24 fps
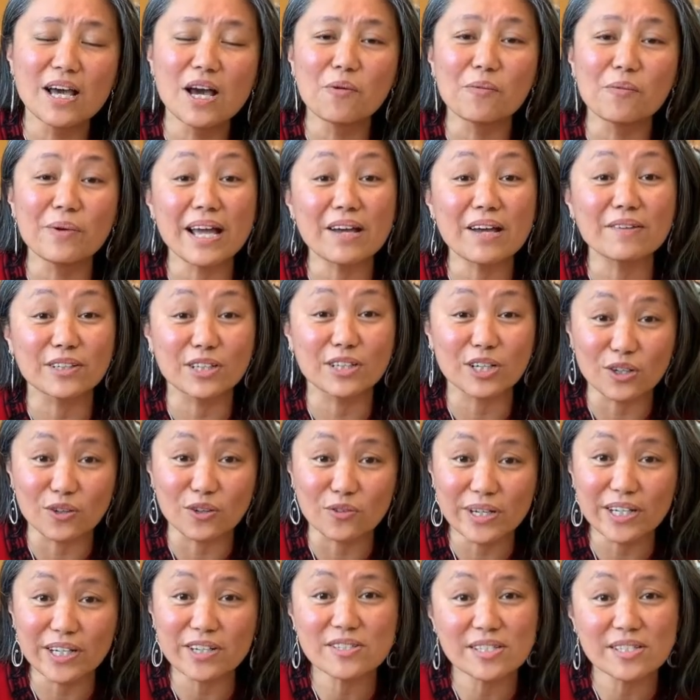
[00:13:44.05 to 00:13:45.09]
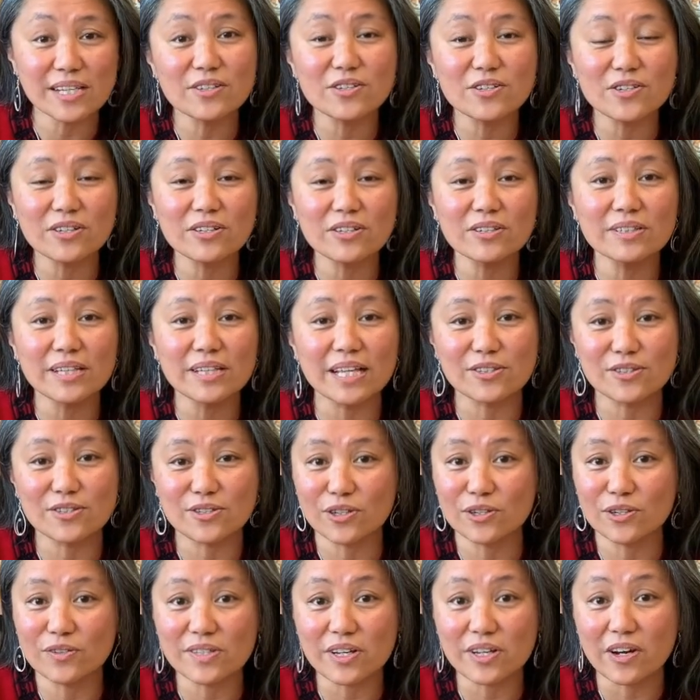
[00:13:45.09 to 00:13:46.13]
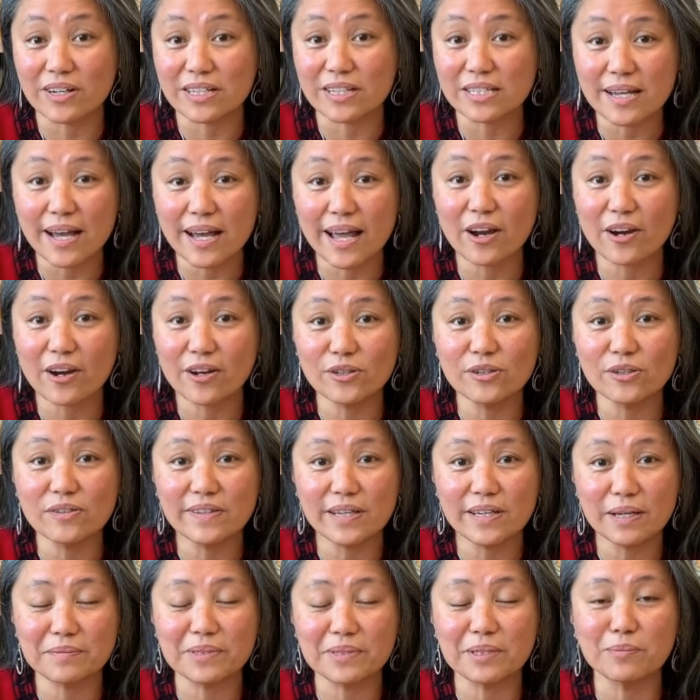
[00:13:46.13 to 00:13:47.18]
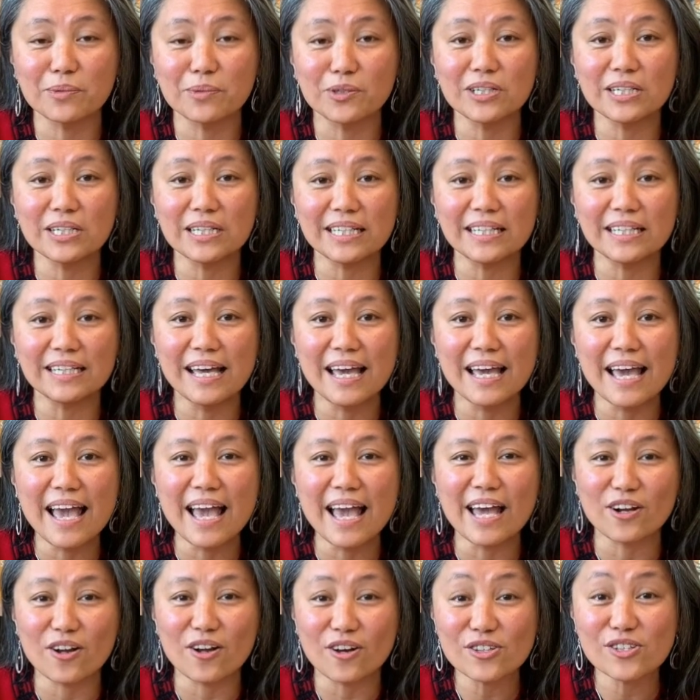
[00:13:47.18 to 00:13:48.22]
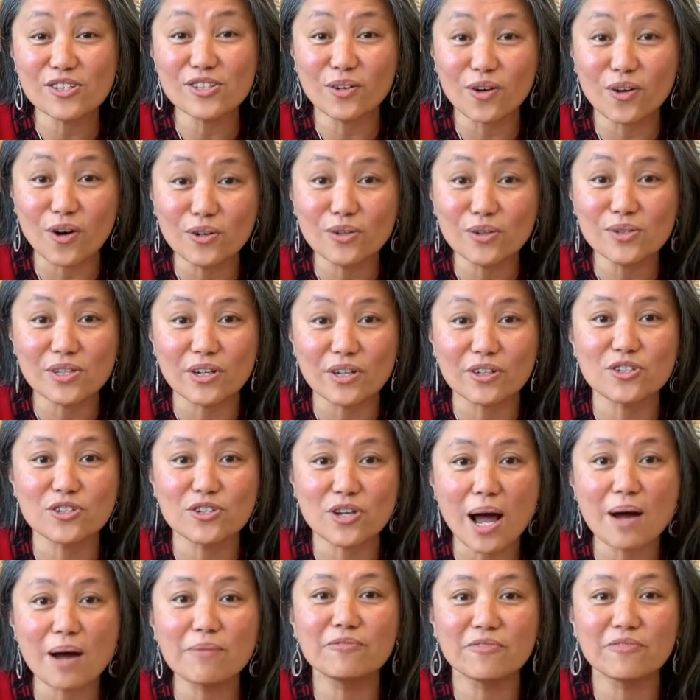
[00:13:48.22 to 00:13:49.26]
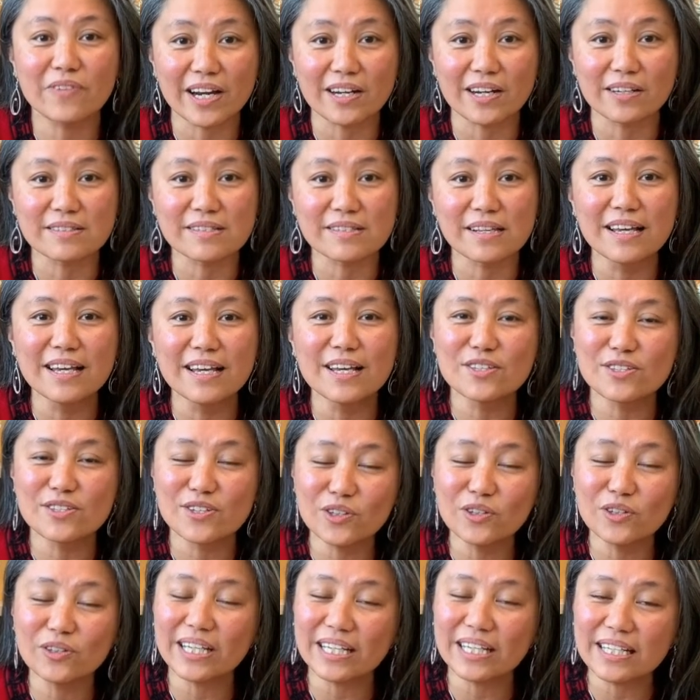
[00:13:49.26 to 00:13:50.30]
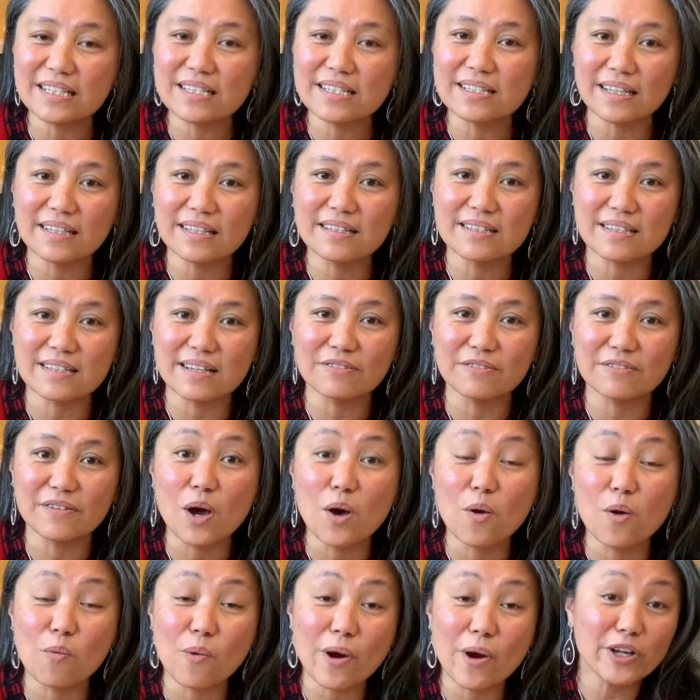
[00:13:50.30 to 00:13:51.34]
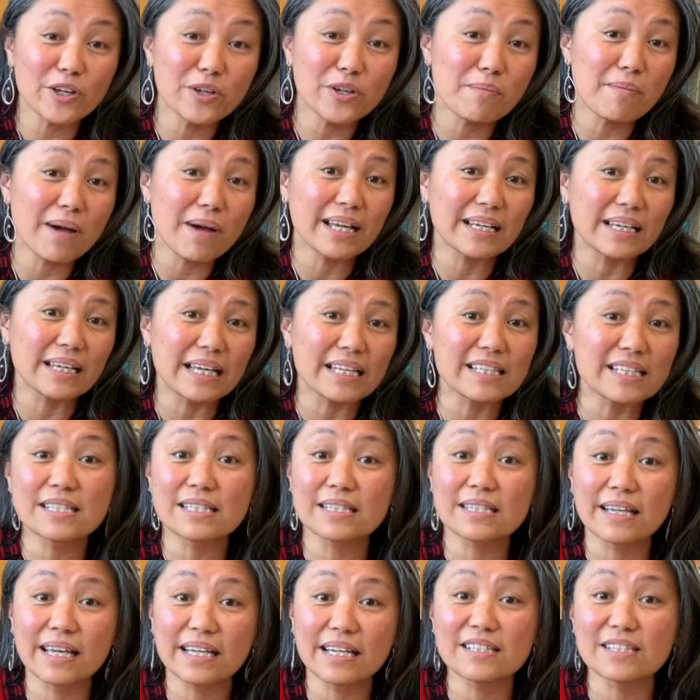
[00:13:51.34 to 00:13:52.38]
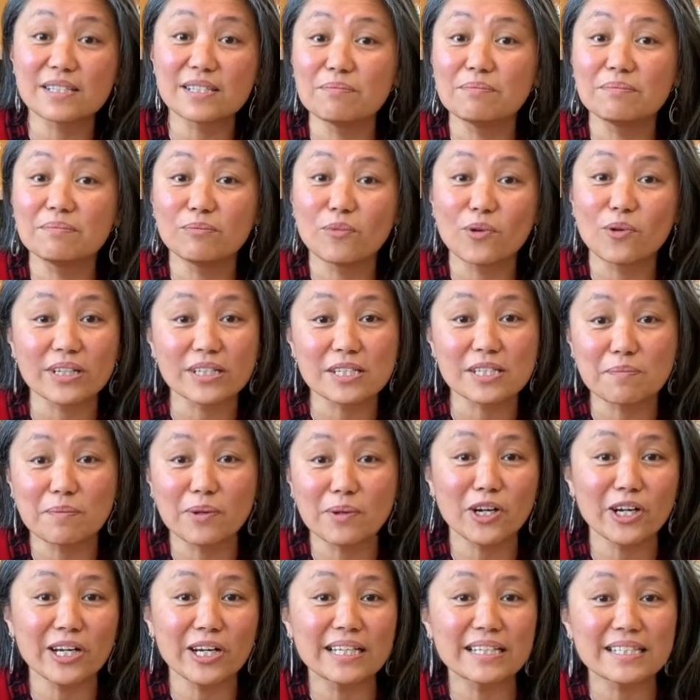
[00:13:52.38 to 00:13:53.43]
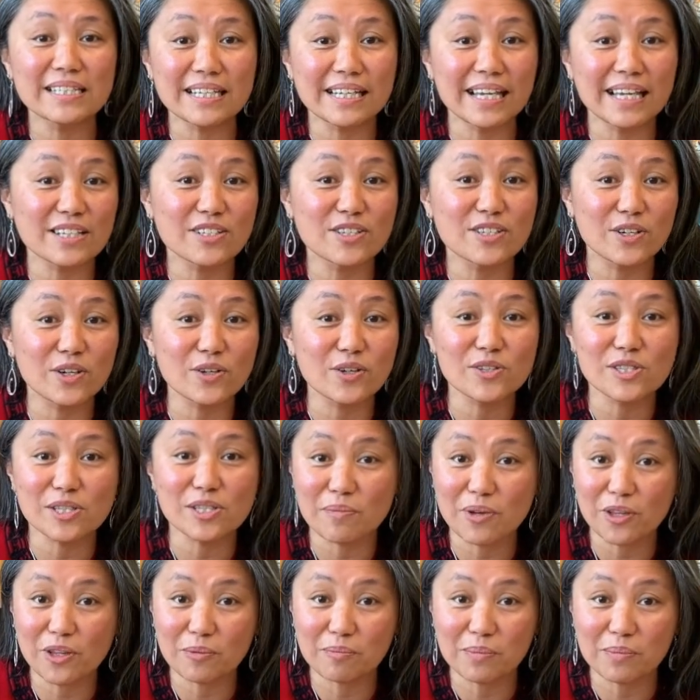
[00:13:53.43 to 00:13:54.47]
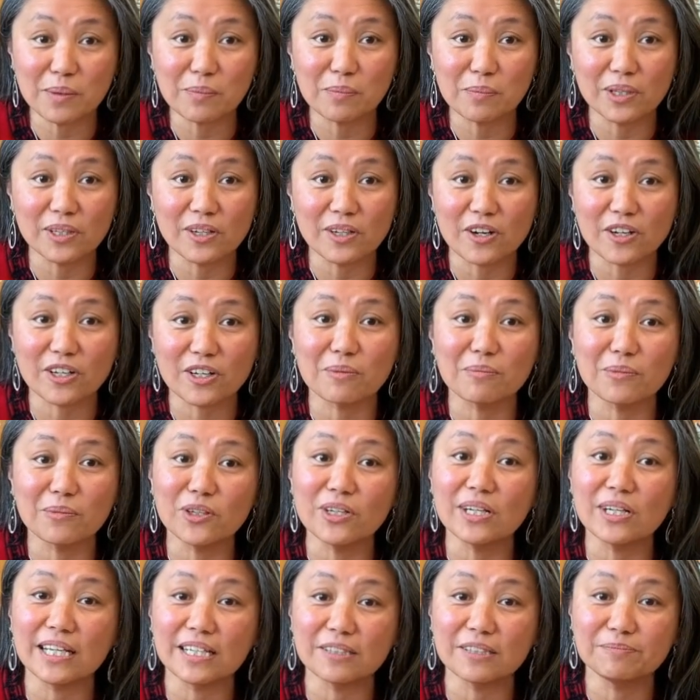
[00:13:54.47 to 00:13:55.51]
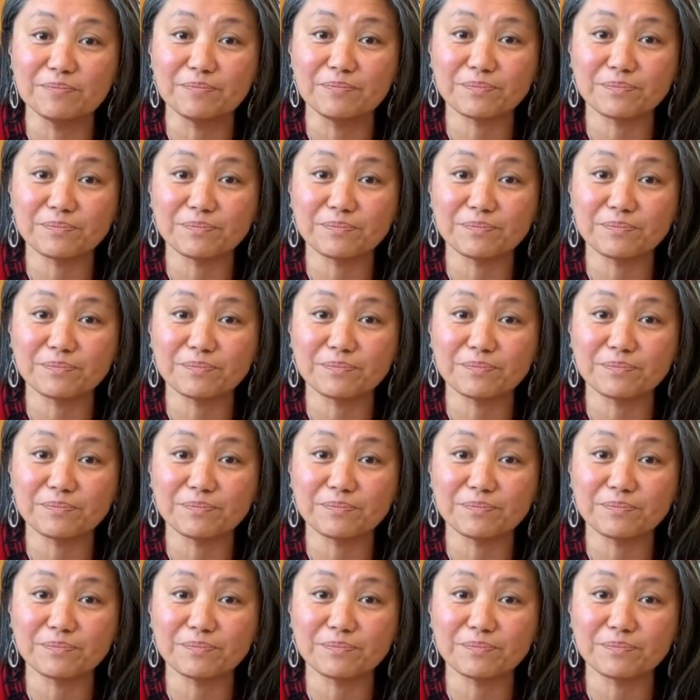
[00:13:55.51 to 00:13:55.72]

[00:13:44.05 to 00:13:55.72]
We have the Career Center that serves our entire UVM community and also hosts our job fairs. So you'll get a sense of where you might gain some more experience and get to know some other people in our community.